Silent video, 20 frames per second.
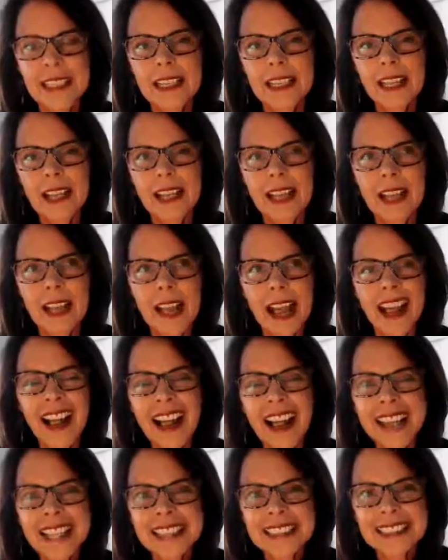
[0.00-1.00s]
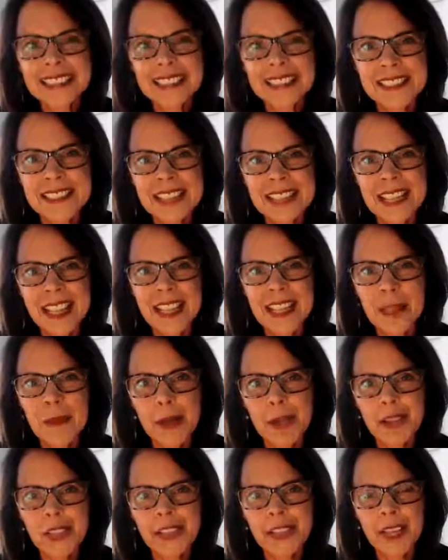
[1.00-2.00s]
high intensity, high
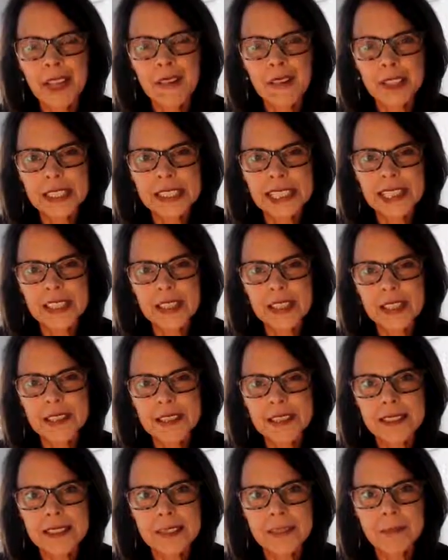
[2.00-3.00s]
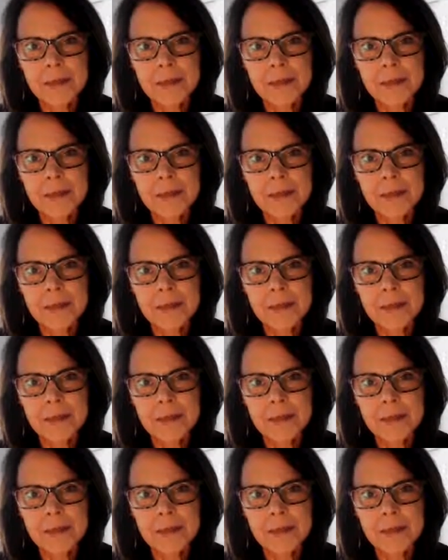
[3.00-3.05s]
emotion conversations,